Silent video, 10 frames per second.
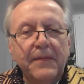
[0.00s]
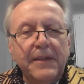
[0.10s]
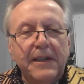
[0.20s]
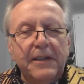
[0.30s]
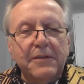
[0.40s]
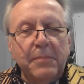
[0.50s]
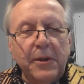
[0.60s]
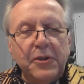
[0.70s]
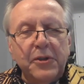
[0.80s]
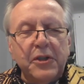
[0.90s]
is
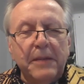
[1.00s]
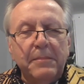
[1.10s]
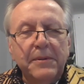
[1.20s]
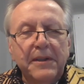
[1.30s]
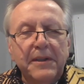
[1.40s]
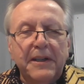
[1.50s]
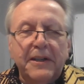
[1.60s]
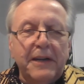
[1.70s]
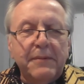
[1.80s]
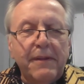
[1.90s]
polished up, and
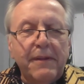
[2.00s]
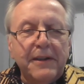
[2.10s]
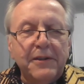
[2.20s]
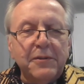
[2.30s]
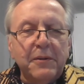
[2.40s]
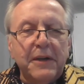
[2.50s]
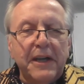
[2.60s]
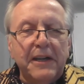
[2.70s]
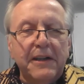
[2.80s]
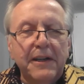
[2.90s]
everything is
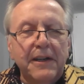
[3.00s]
okay.